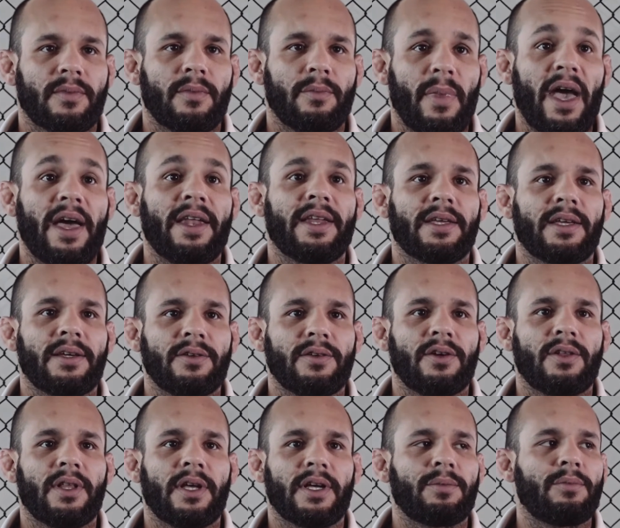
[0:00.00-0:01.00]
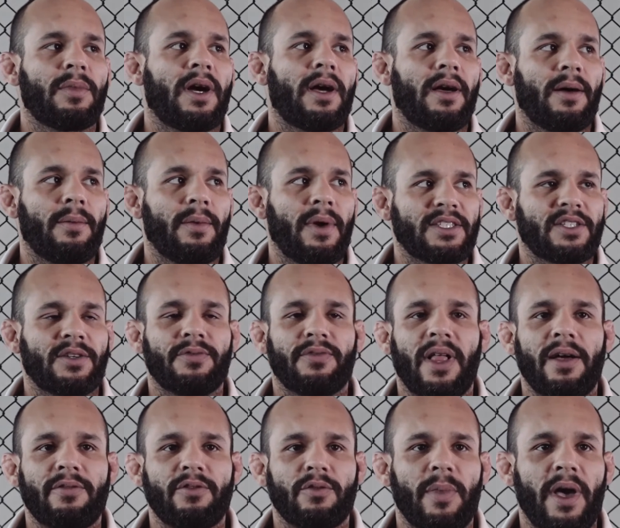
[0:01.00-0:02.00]
Bering, you know, like my master
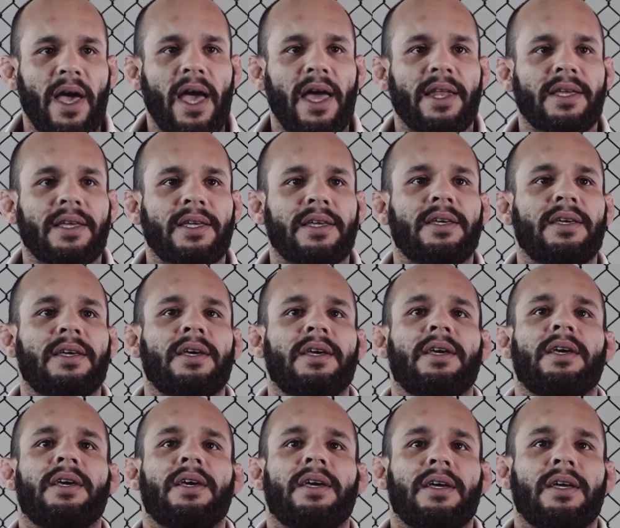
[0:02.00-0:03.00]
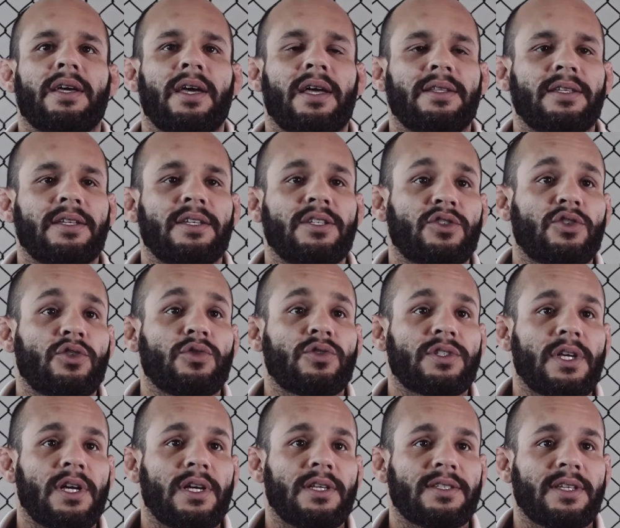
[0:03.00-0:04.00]
Flávio Bering and his two
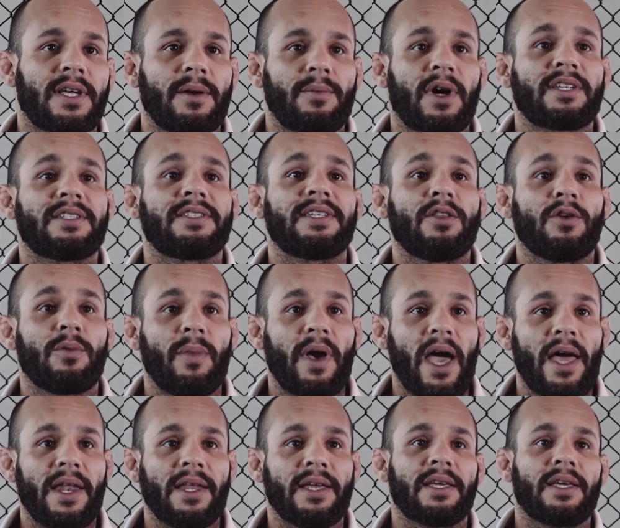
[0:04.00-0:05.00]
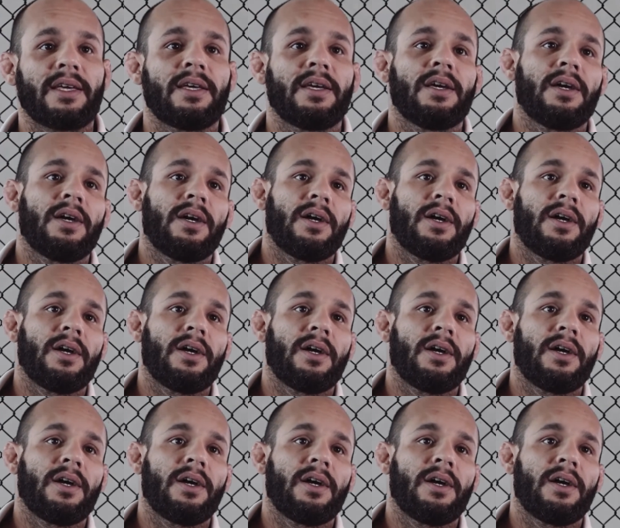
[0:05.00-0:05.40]
sons, Marcelo Bering.